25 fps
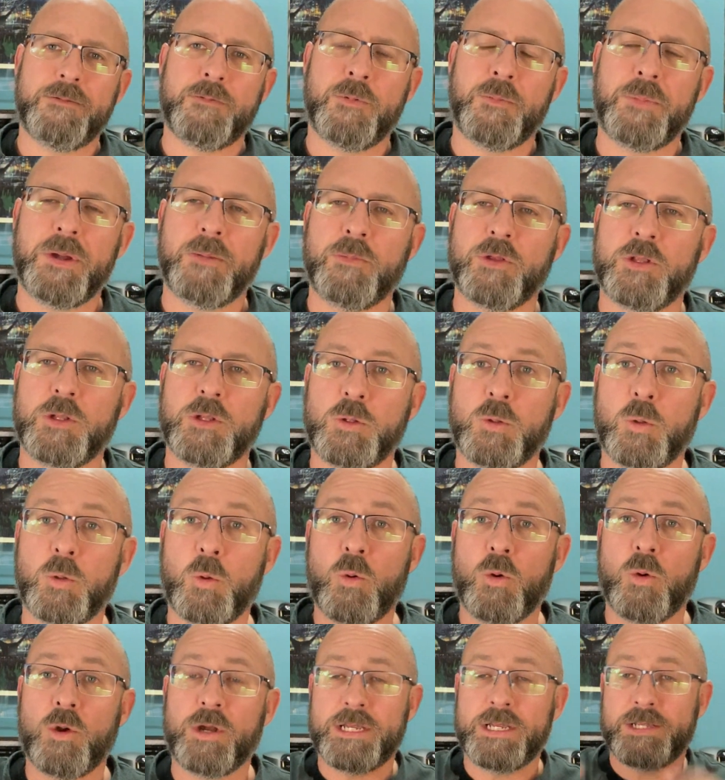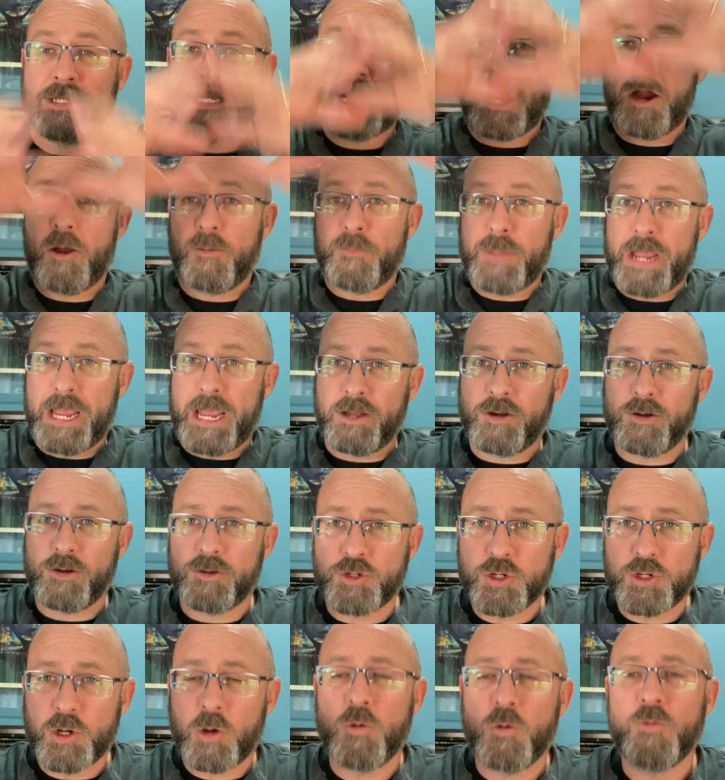Remember, the Lord is our banner,
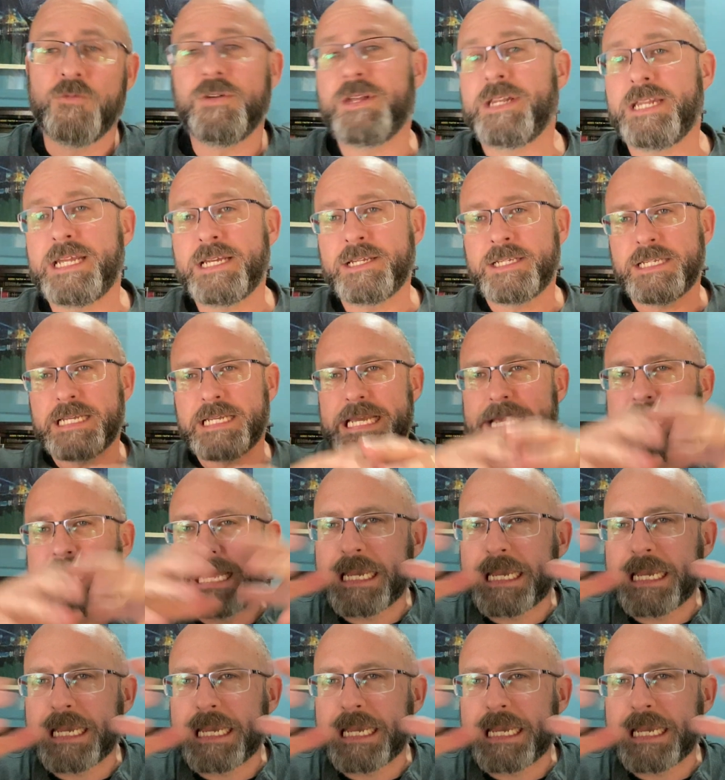Jehovah Nissi.